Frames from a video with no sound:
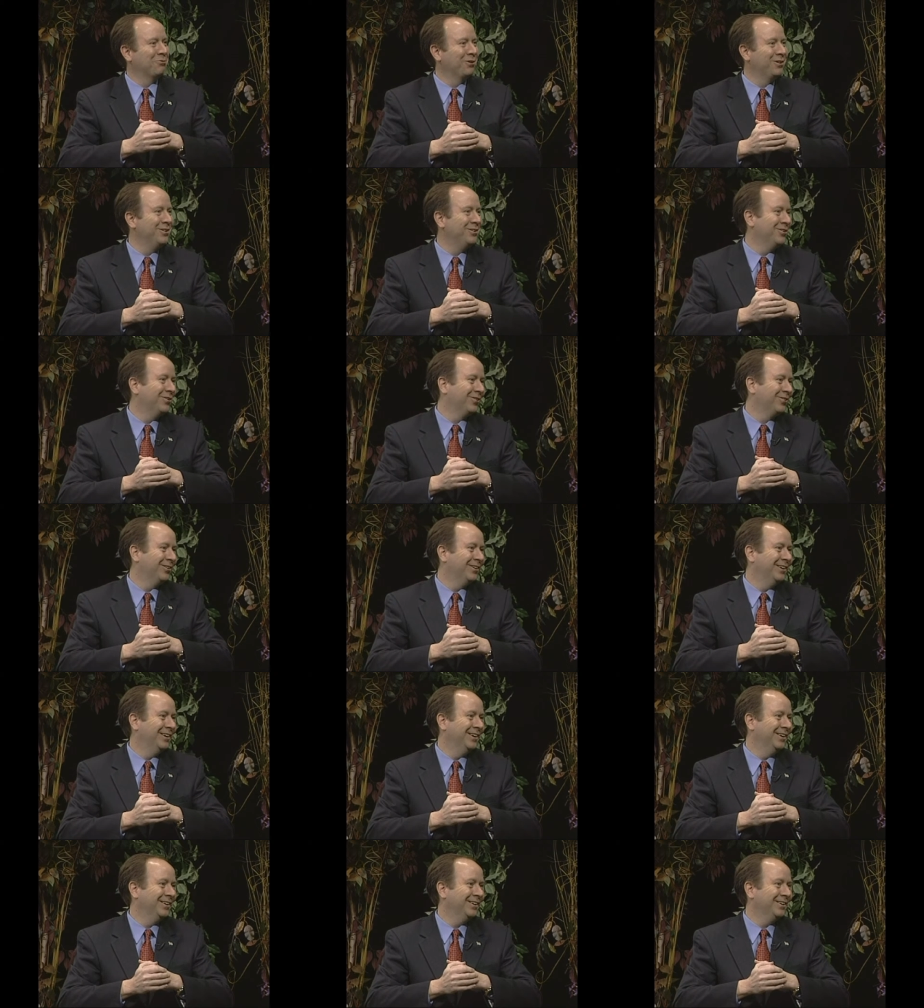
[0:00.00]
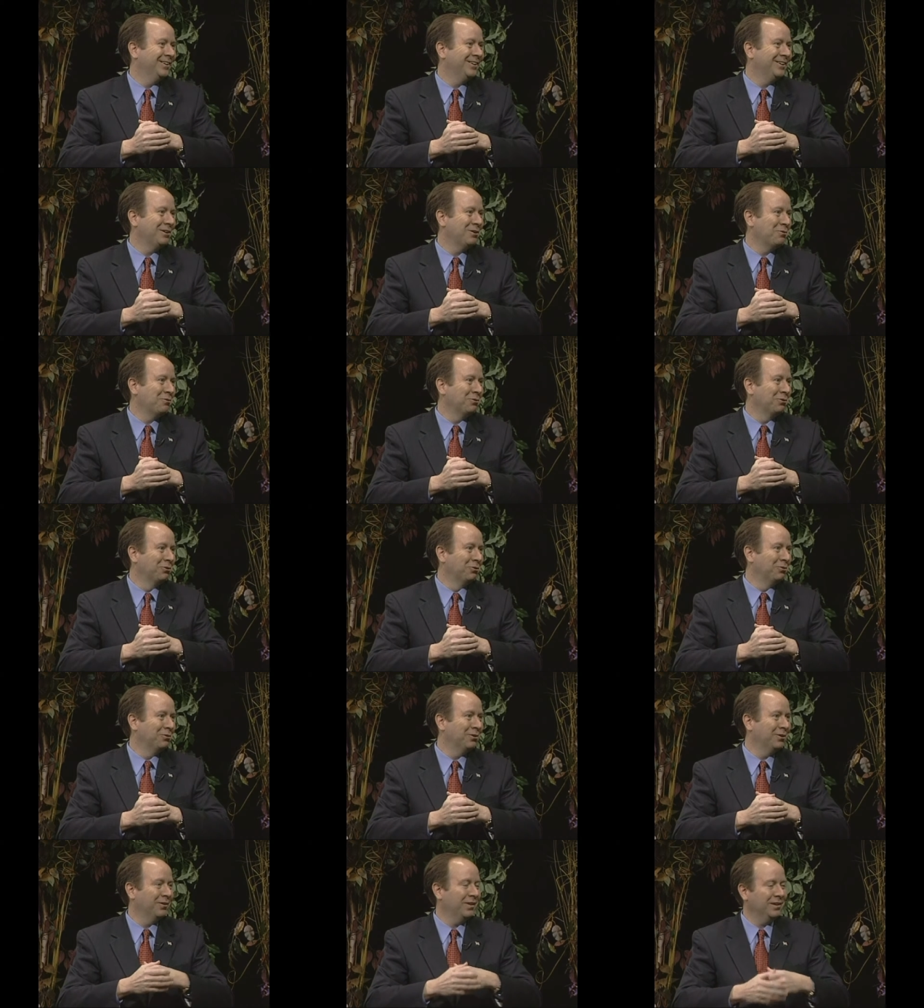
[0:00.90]
when you're, uh, you know, a
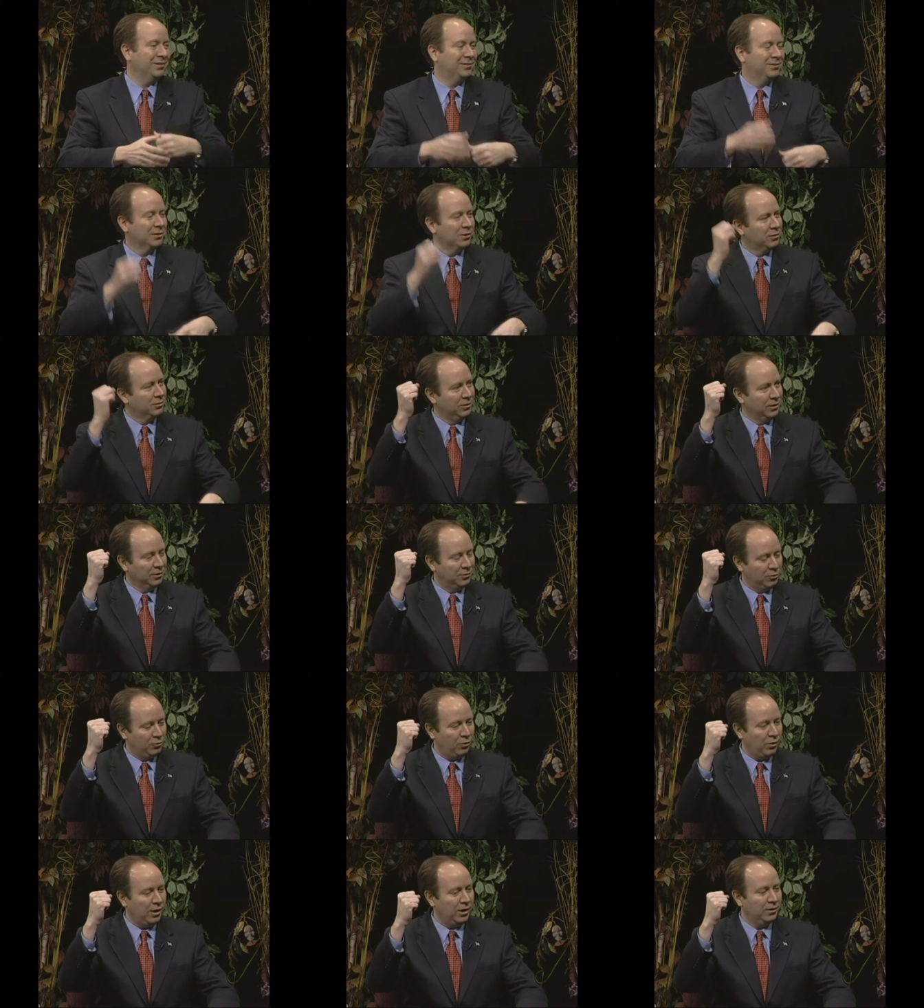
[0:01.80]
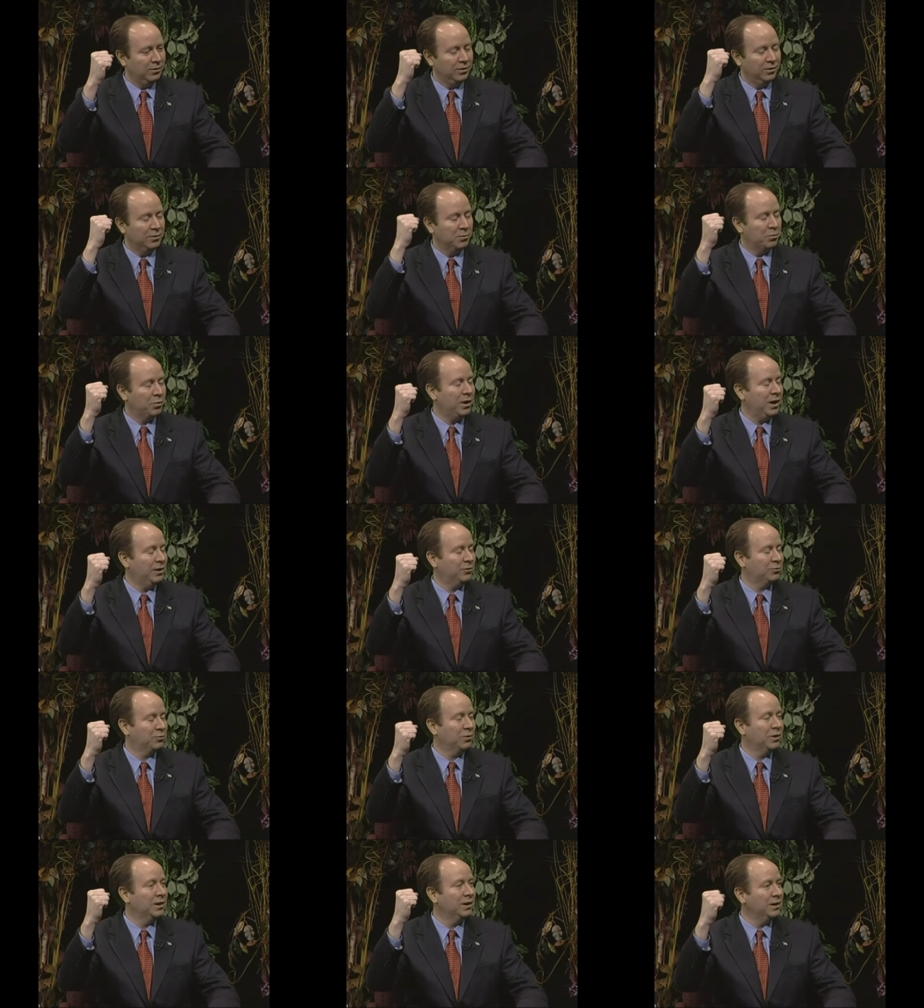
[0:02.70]
lawyer. That's the the, the
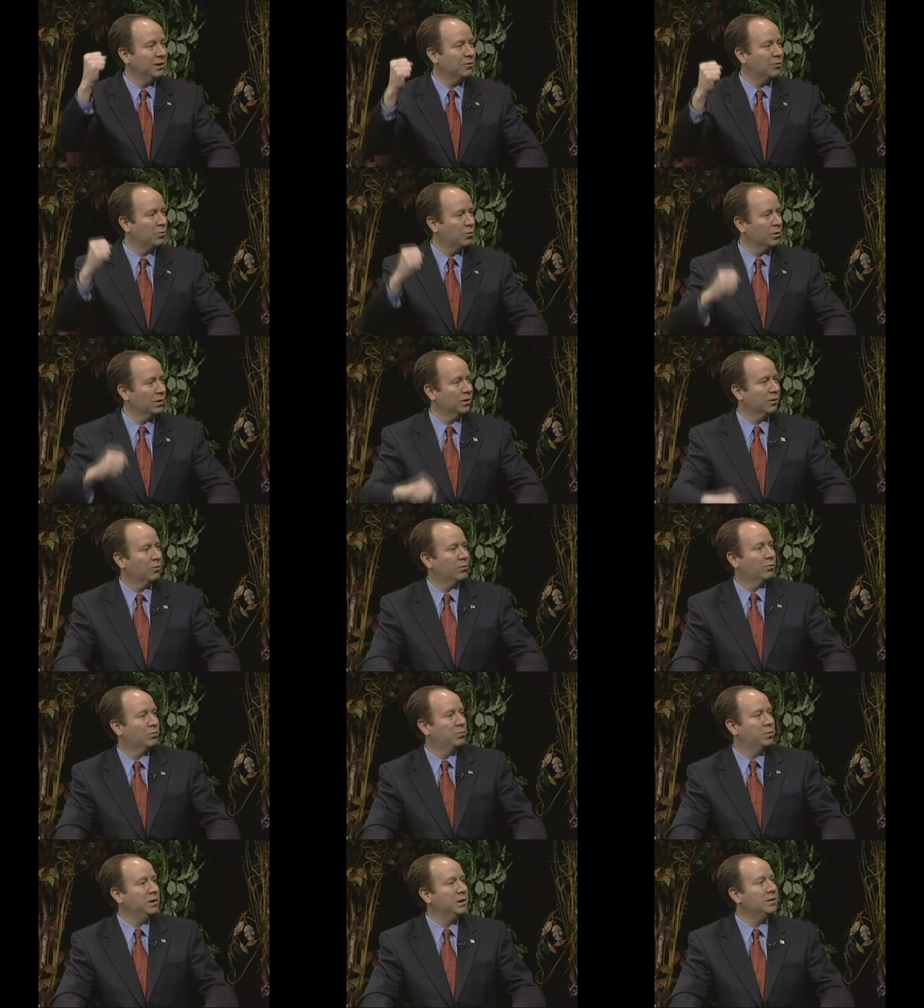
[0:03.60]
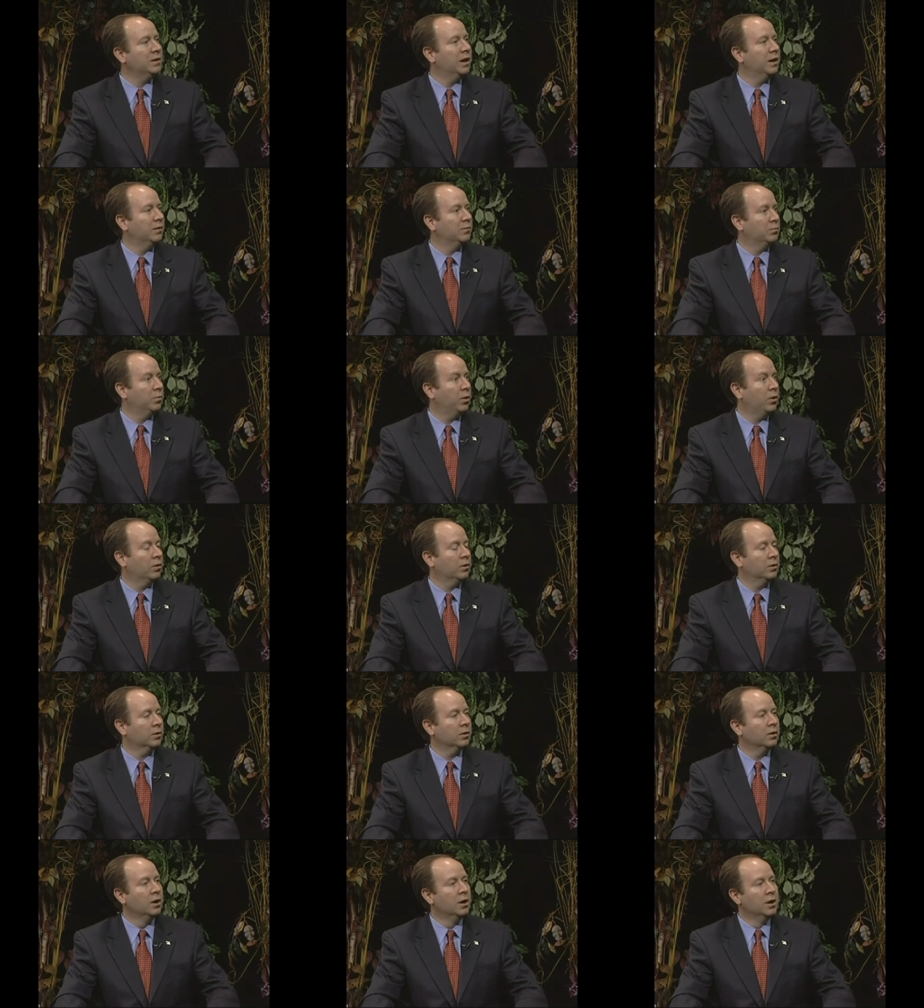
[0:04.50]
brass ring. You want to be that
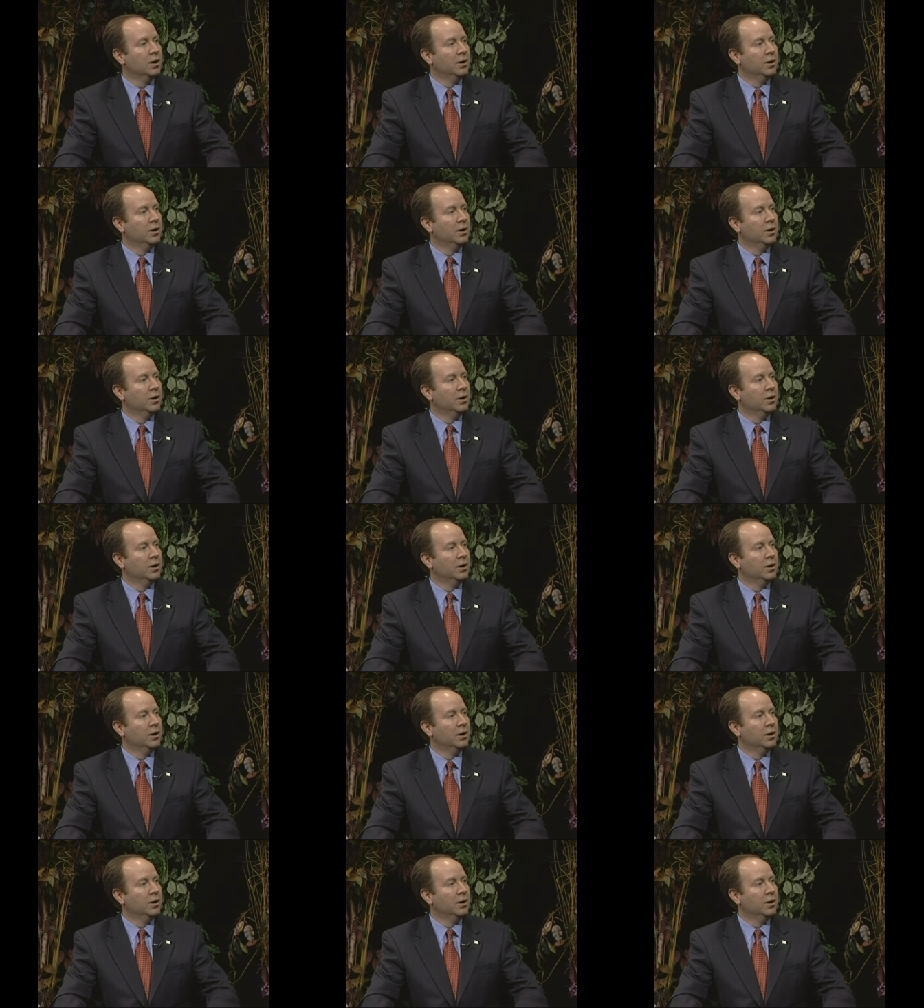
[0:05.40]
partner.